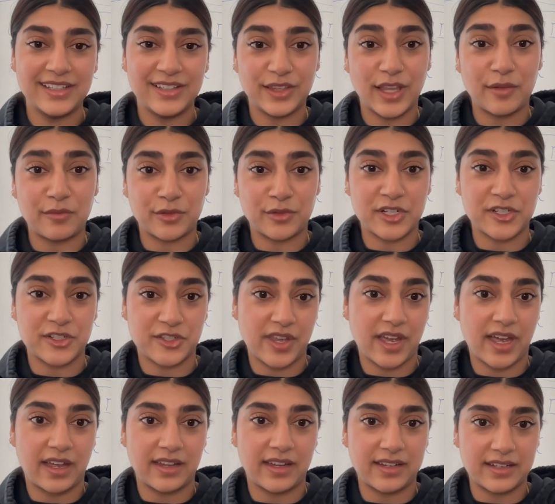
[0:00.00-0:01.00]
leverage
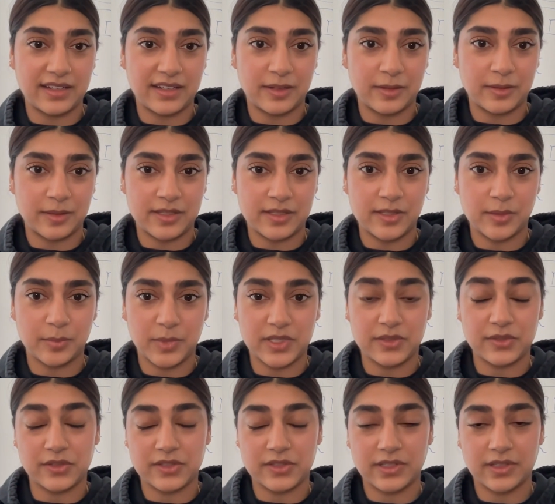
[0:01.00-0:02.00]
that in some
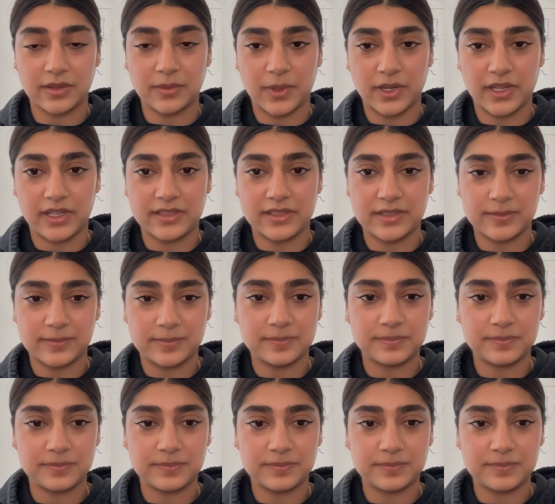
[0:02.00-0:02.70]
interesting ways.